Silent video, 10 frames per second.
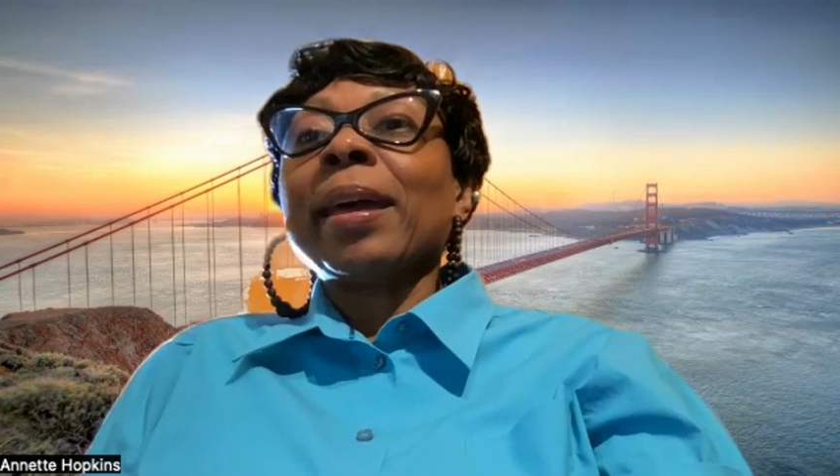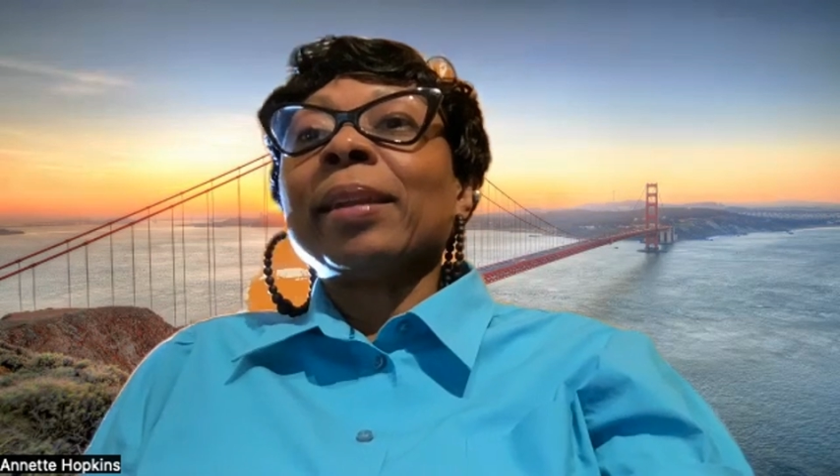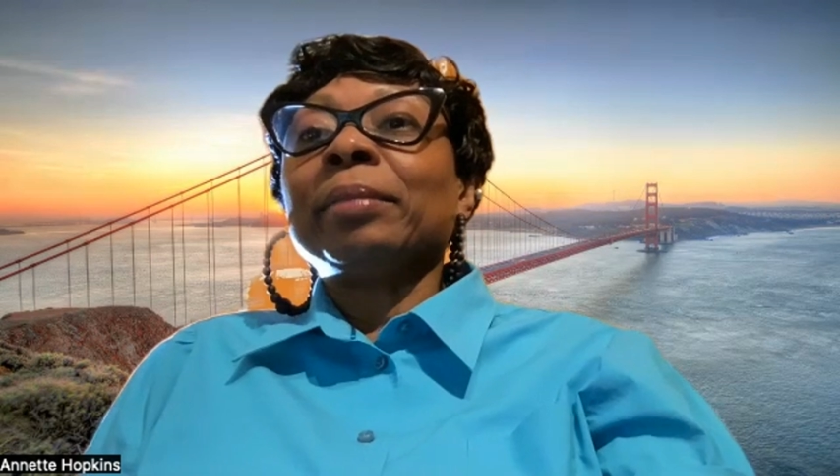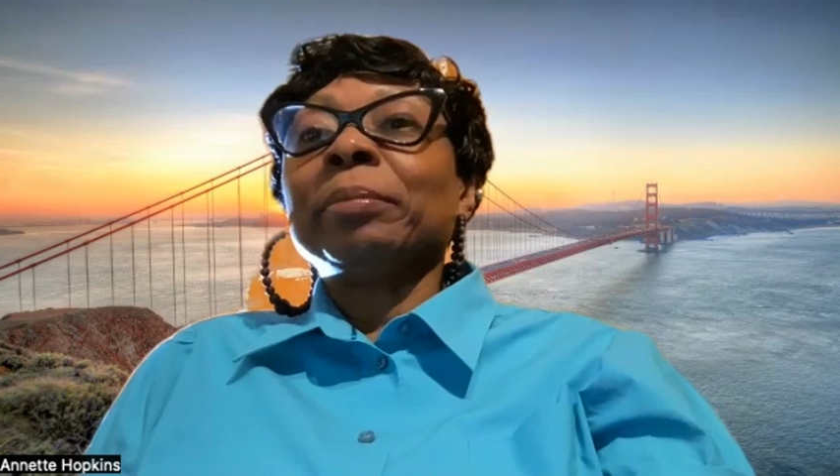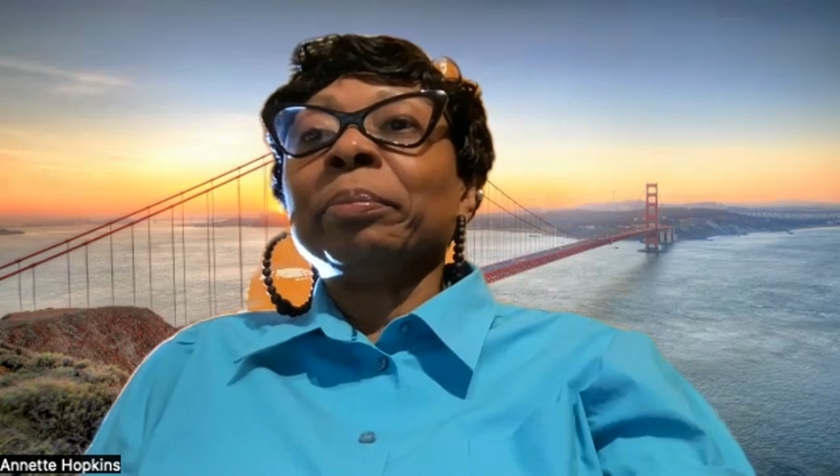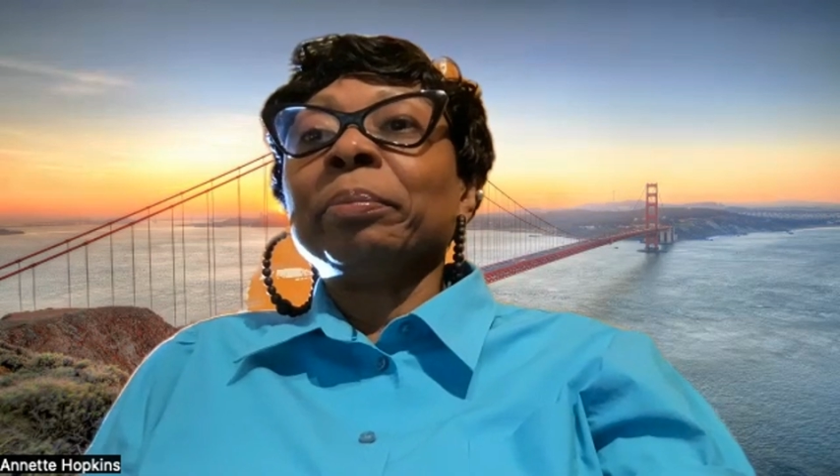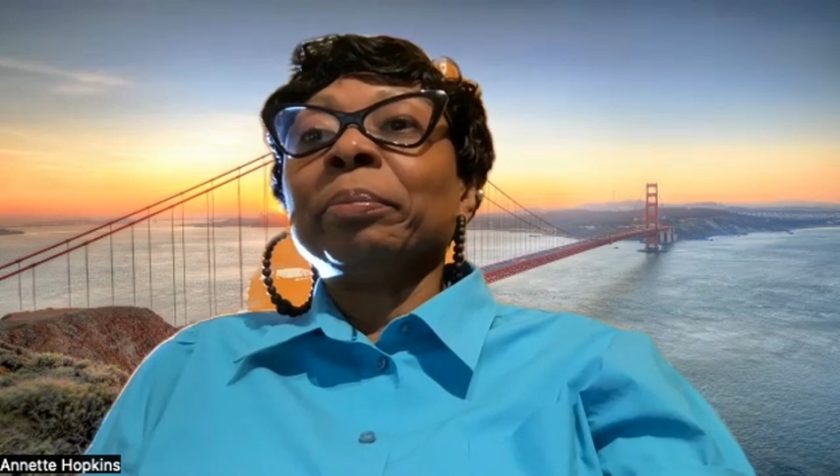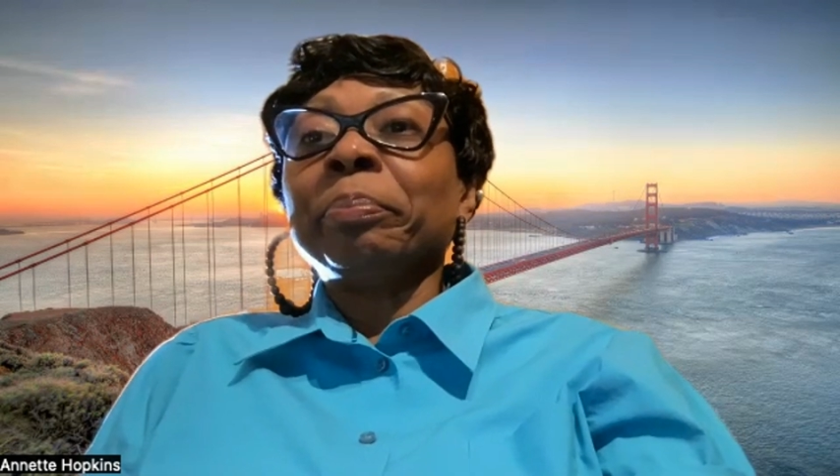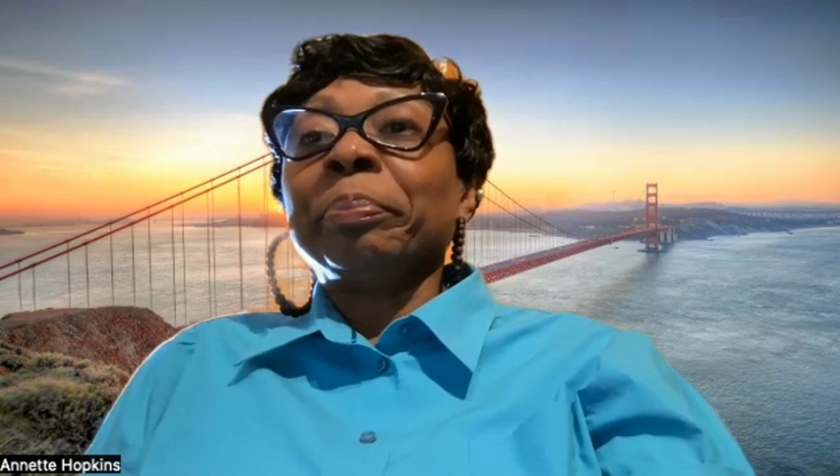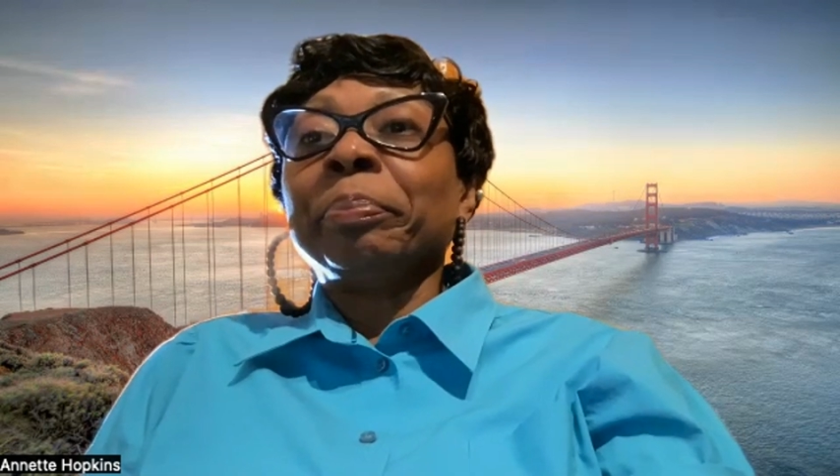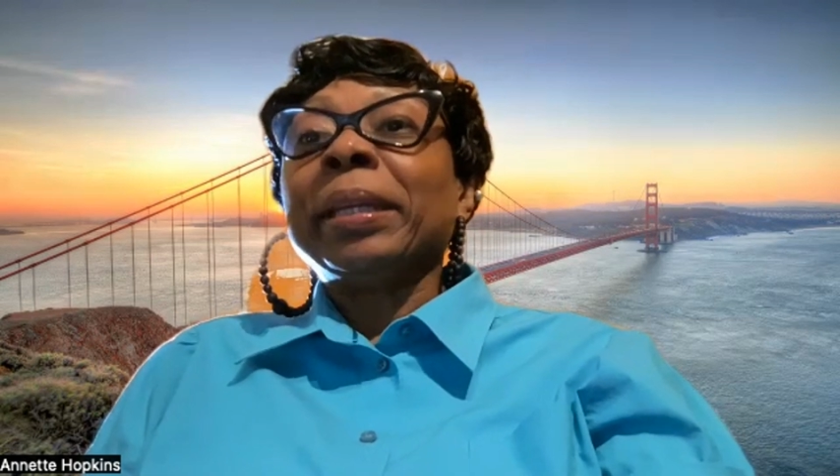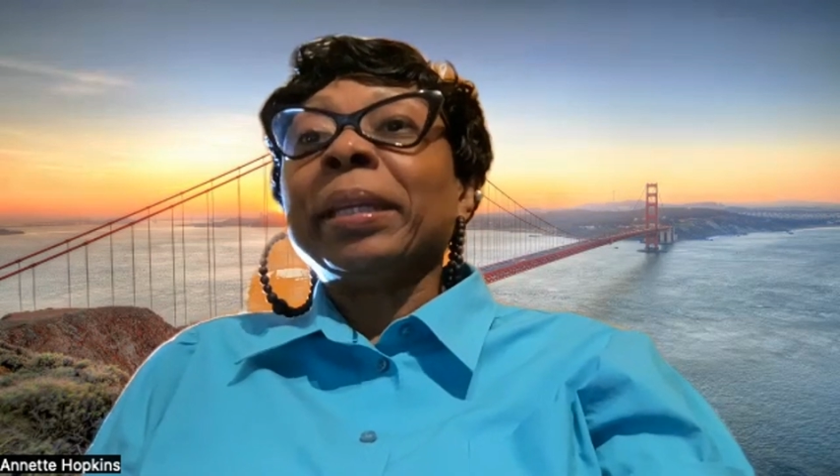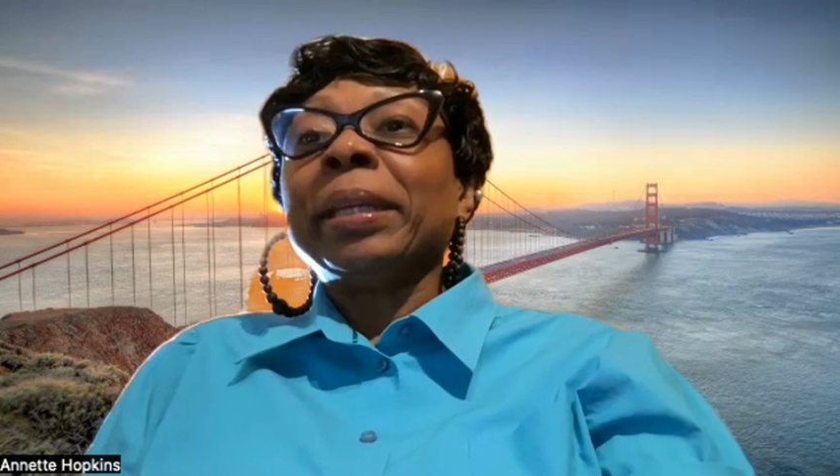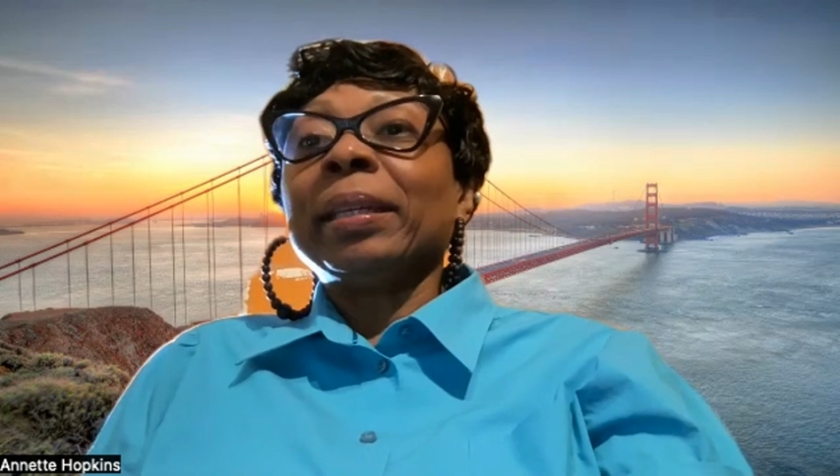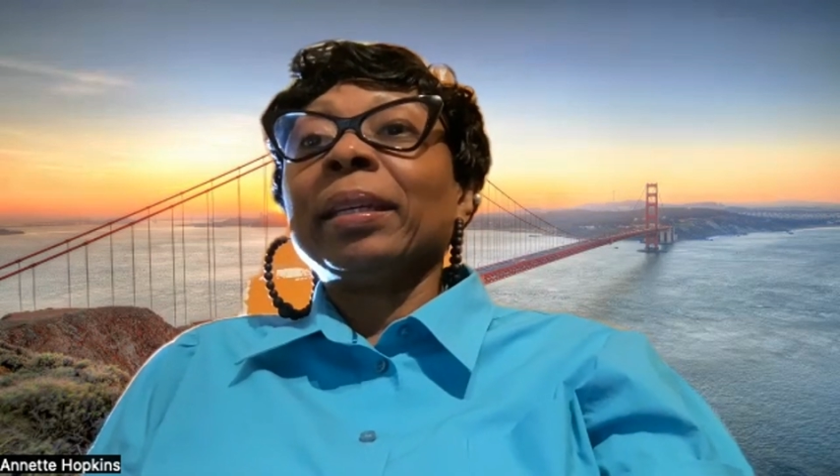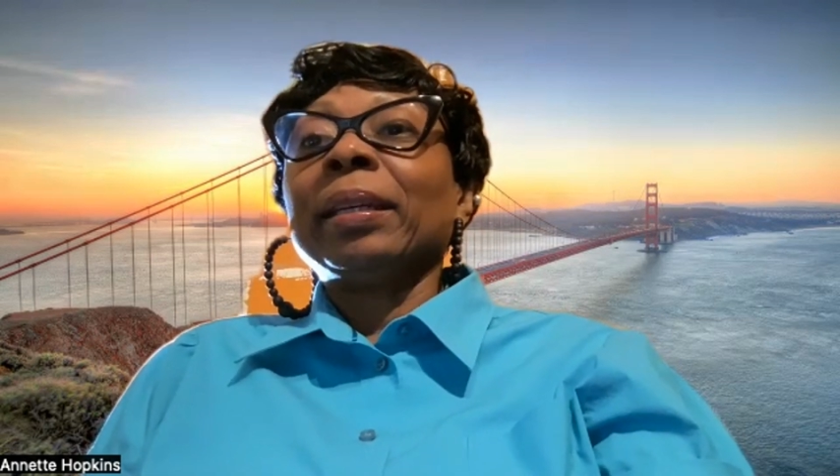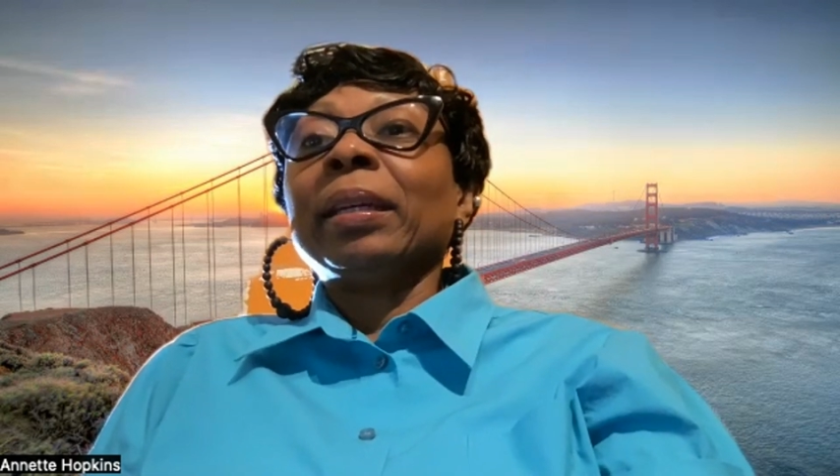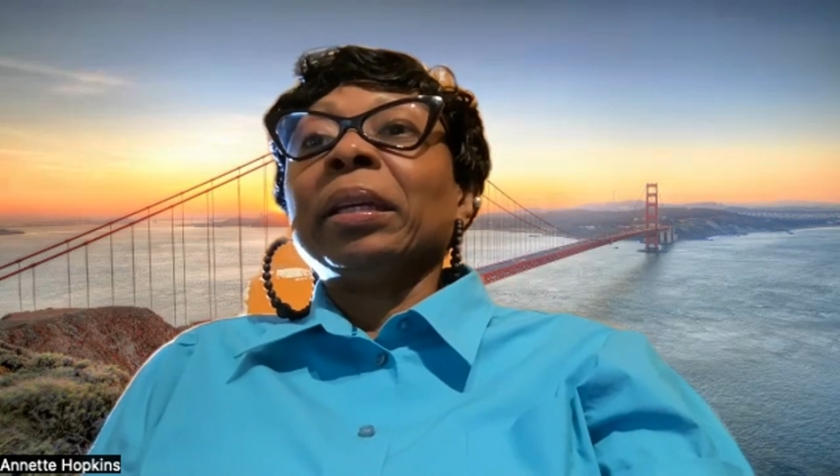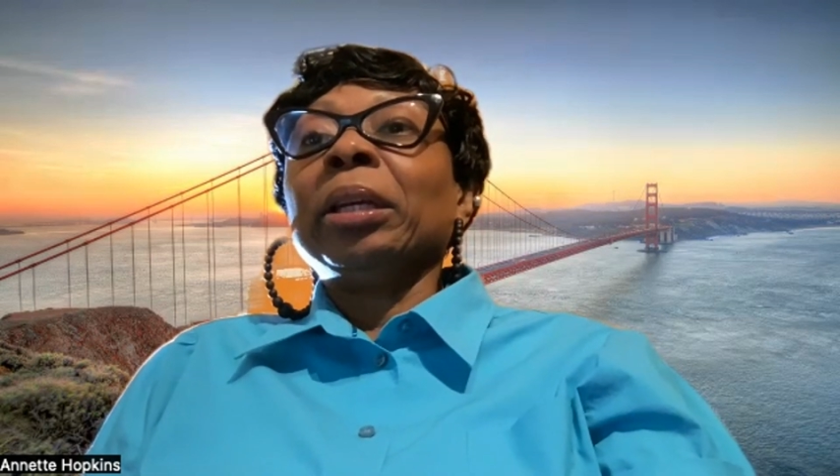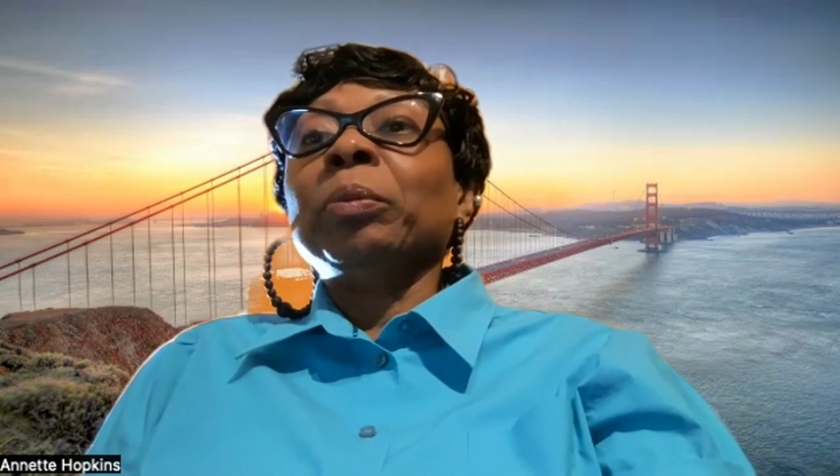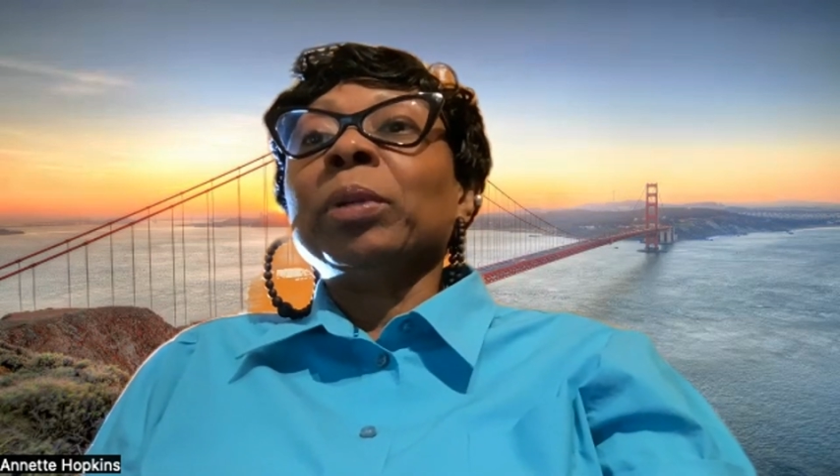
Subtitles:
big, it was